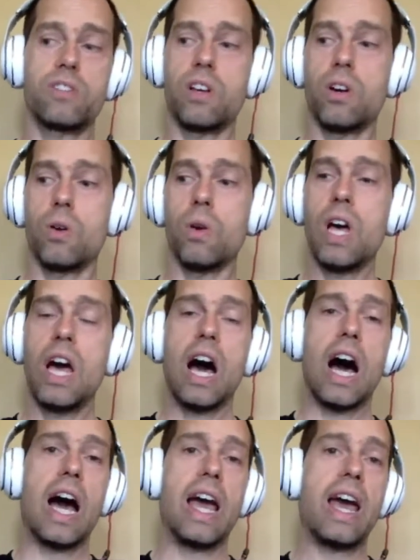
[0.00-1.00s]
So
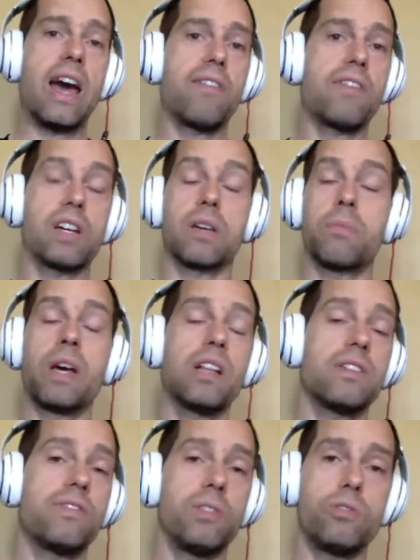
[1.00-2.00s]
I have a
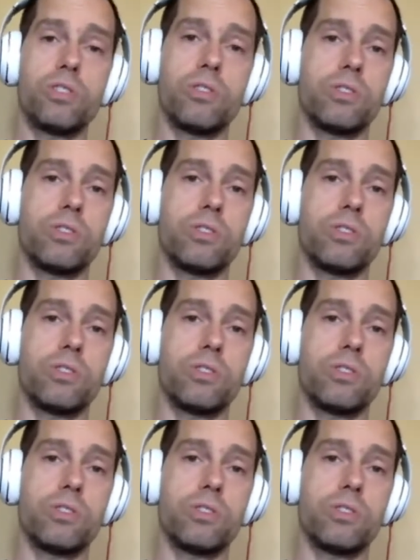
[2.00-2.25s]
compelling future.